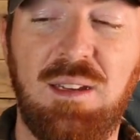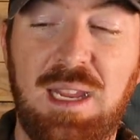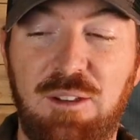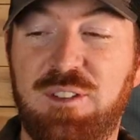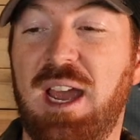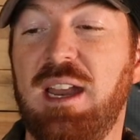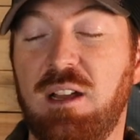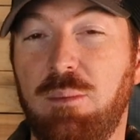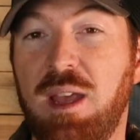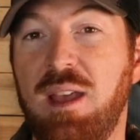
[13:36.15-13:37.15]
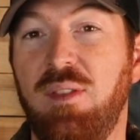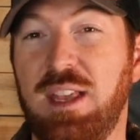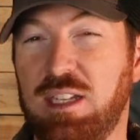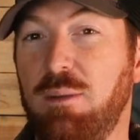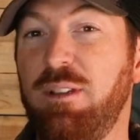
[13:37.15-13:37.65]
gift item
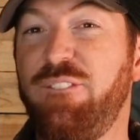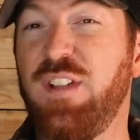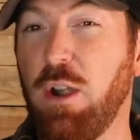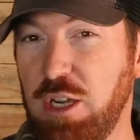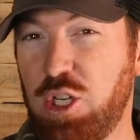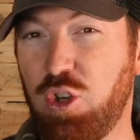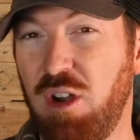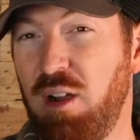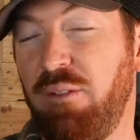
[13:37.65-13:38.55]
that's gonna be very strong